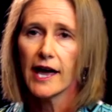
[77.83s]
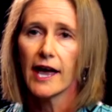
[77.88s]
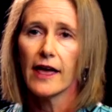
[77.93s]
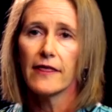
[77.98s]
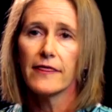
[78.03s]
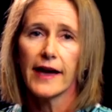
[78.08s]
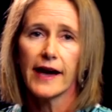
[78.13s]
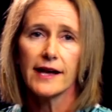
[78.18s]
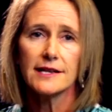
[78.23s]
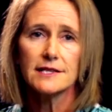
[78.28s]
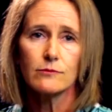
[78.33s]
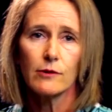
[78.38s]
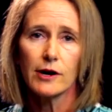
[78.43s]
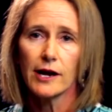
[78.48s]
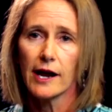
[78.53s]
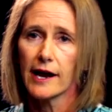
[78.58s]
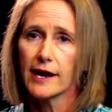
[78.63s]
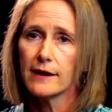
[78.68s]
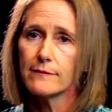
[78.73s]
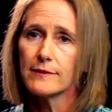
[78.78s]
and that's
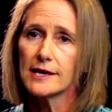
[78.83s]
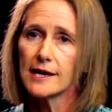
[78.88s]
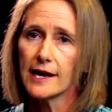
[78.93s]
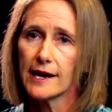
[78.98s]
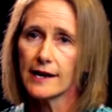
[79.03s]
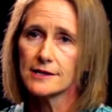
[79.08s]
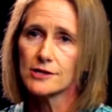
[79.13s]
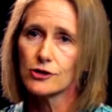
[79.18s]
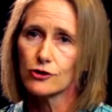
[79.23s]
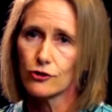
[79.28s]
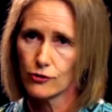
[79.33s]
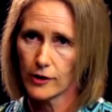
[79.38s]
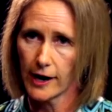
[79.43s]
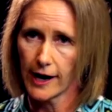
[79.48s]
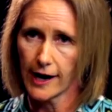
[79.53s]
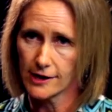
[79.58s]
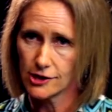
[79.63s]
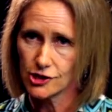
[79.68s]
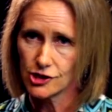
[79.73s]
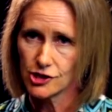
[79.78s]
when I began to
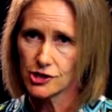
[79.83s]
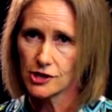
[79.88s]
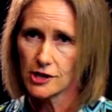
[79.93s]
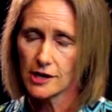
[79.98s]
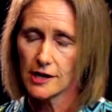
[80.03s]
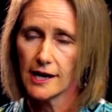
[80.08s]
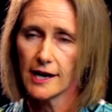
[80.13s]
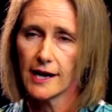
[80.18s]
crash,